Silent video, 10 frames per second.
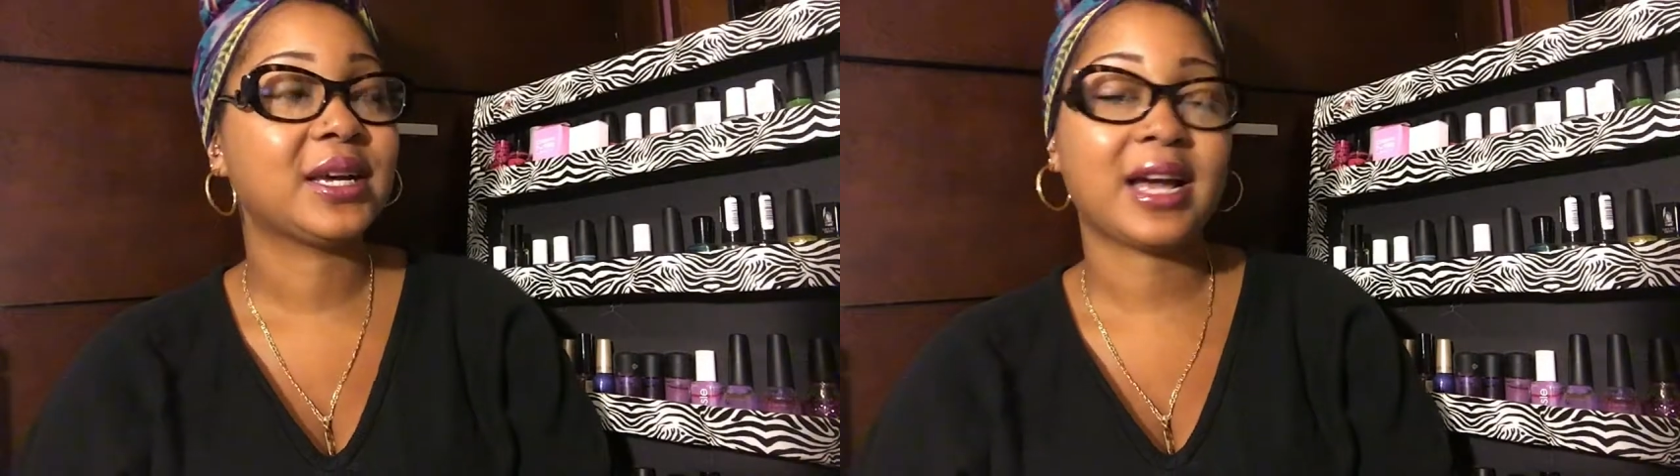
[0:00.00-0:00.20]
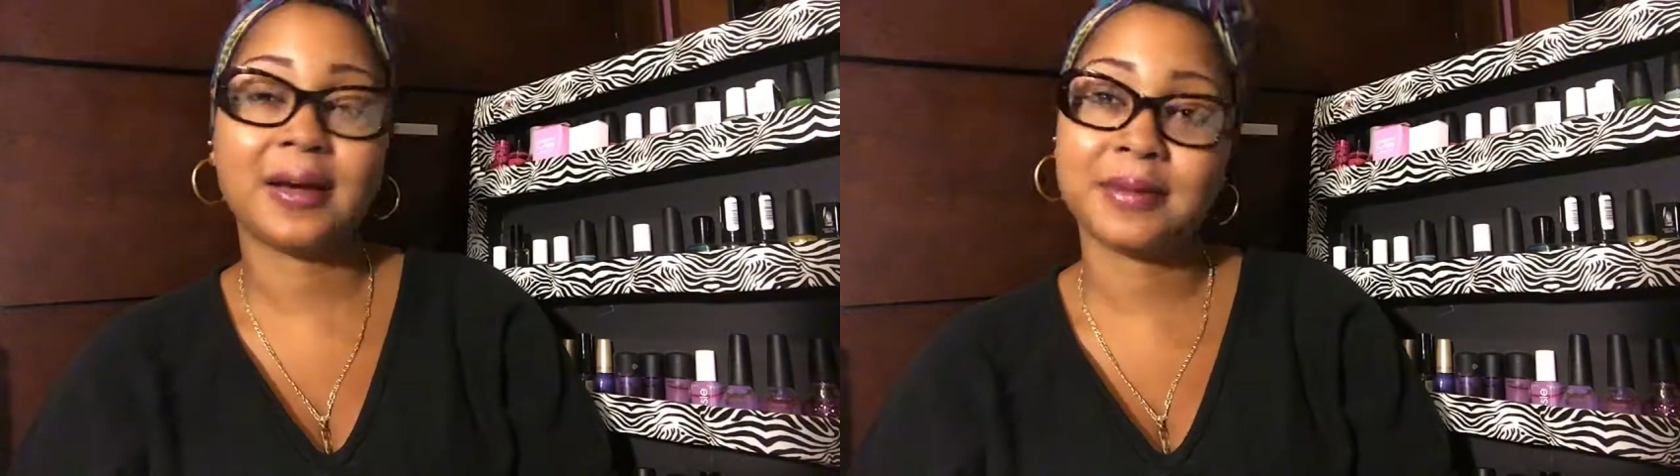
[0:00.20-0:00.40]

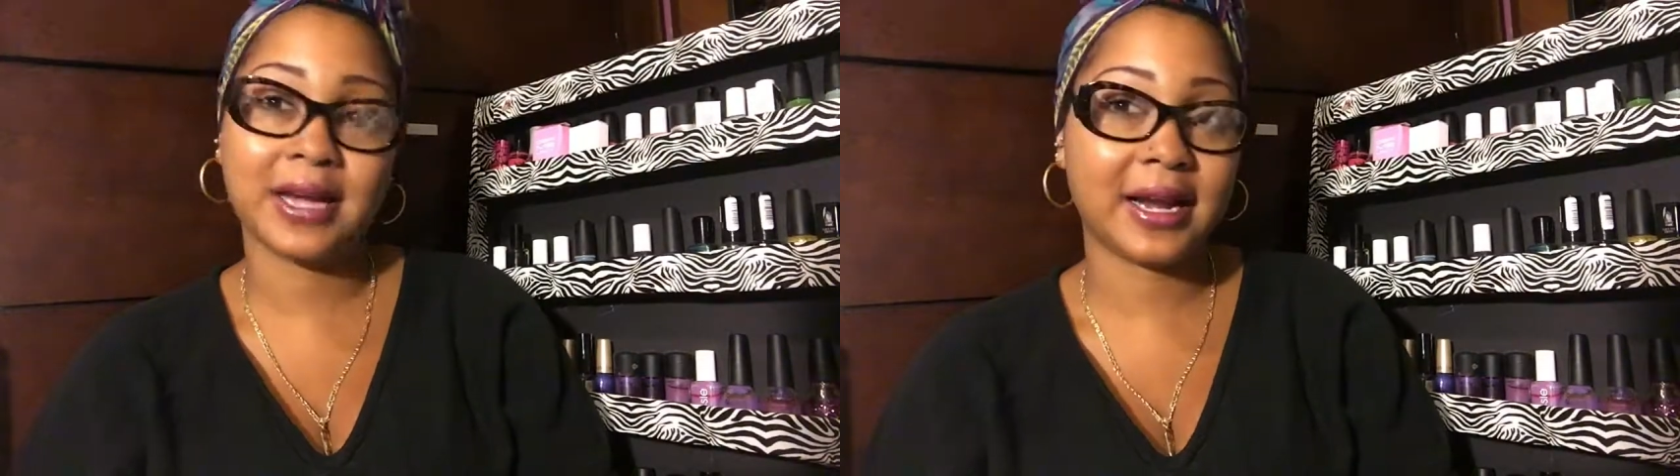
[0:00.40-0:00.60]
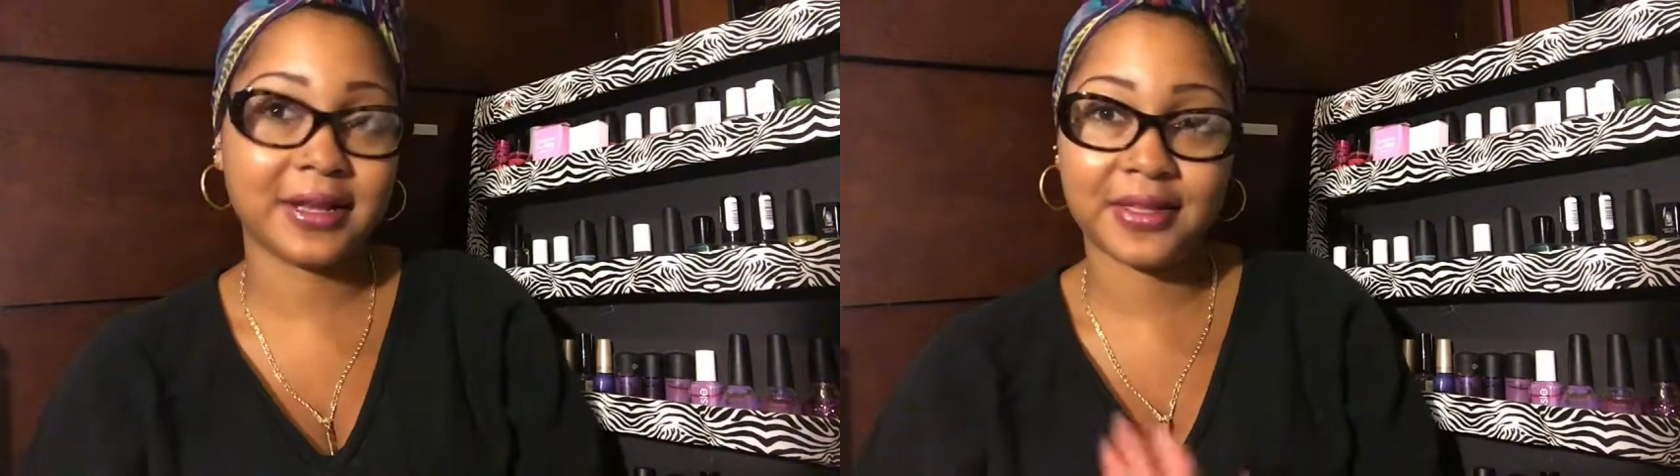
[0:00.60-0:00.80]
I'm
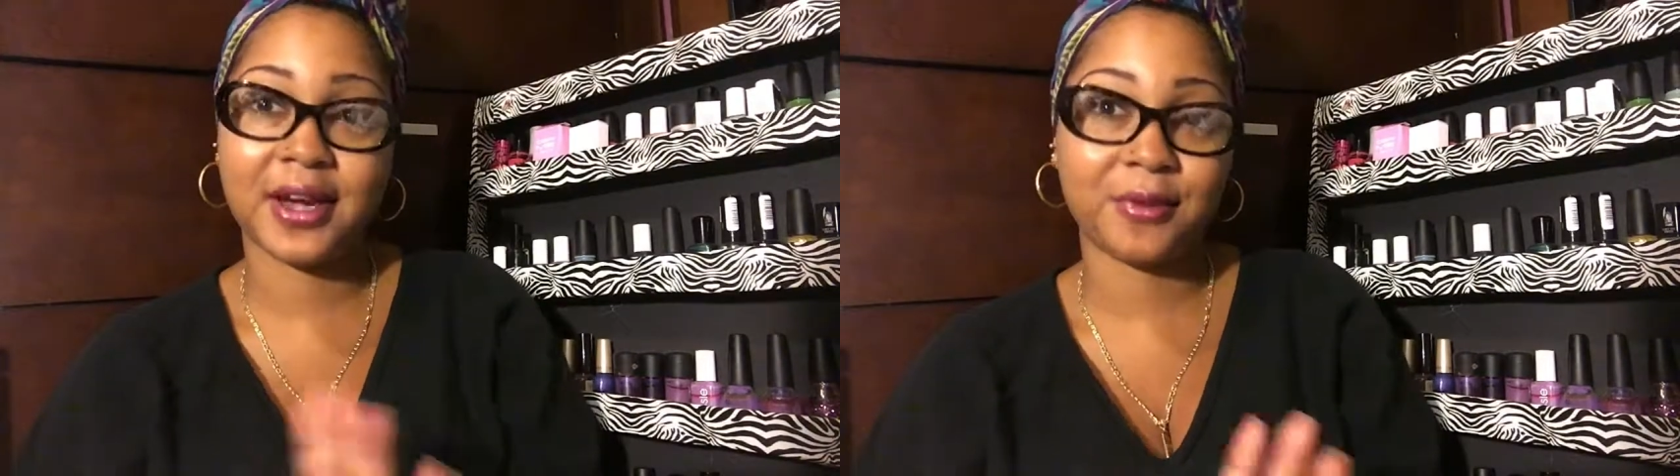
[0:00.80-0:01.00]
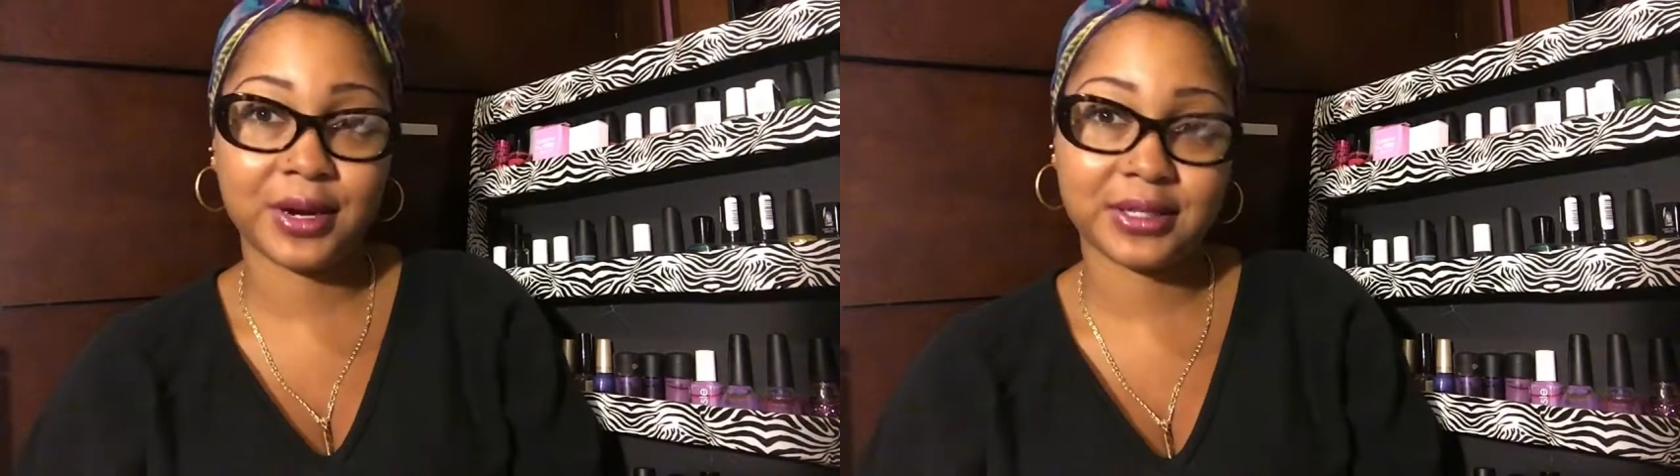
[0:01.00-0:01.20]
kind of
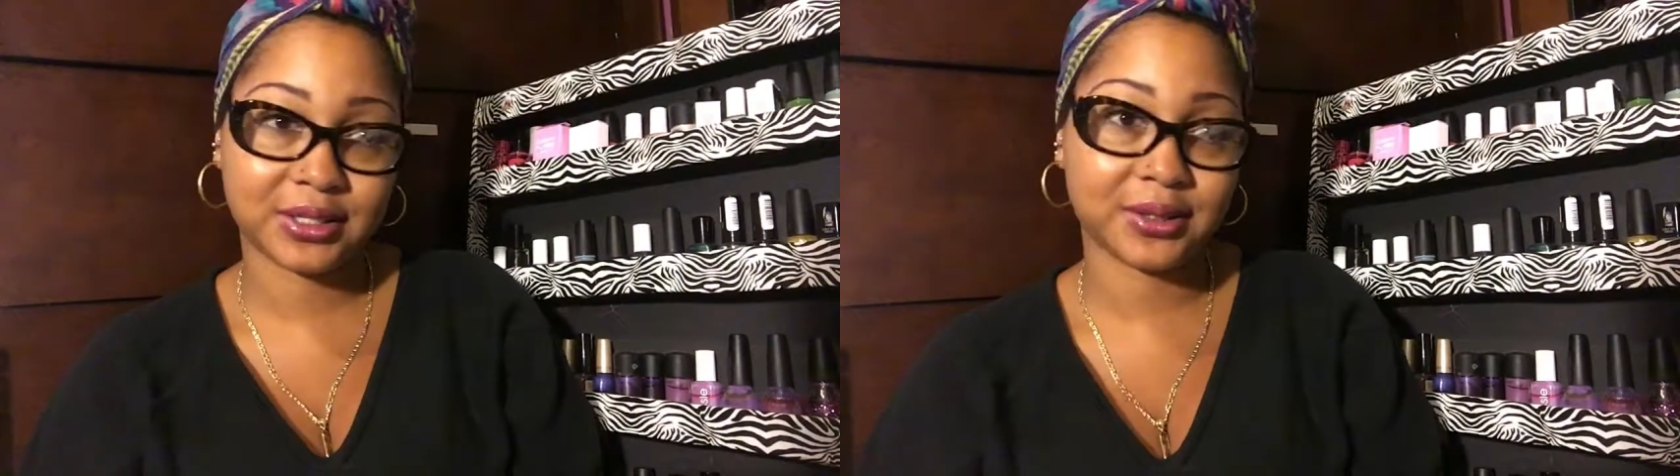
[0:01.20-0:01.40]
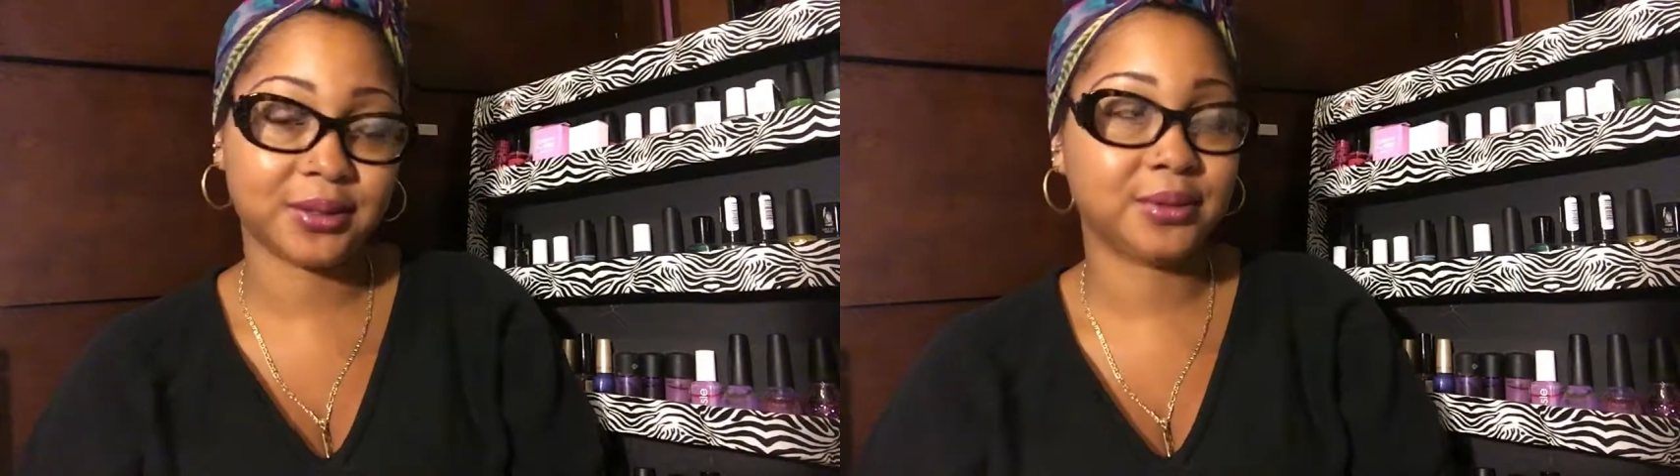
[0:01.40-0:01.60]
that way
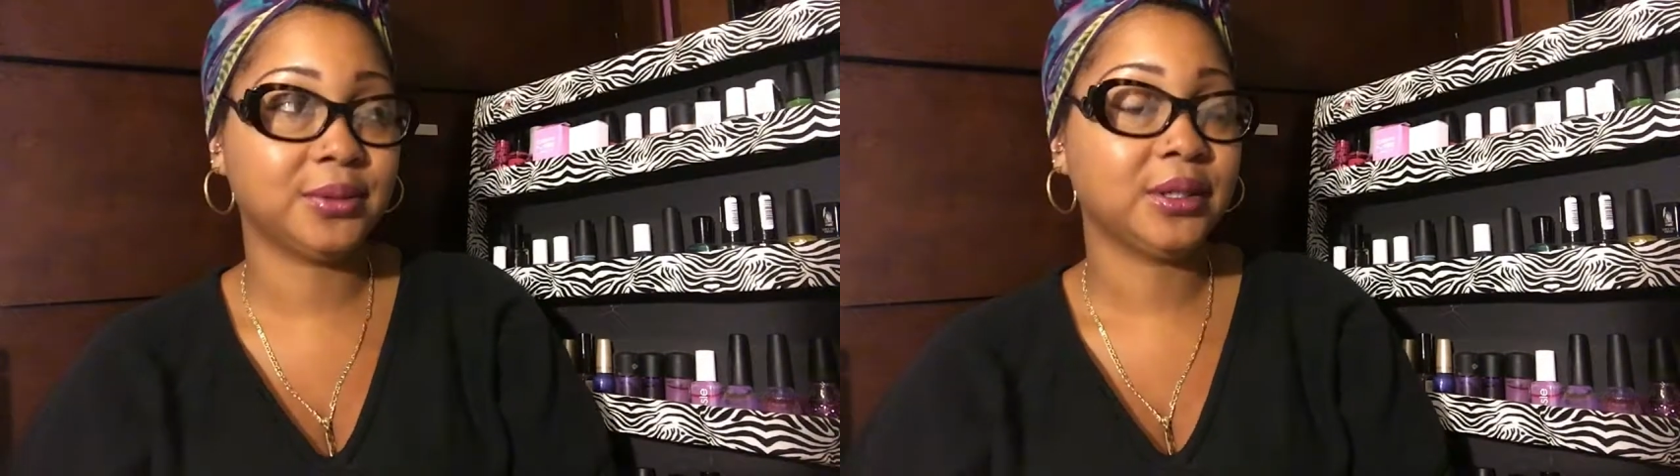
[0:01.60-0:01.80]
too.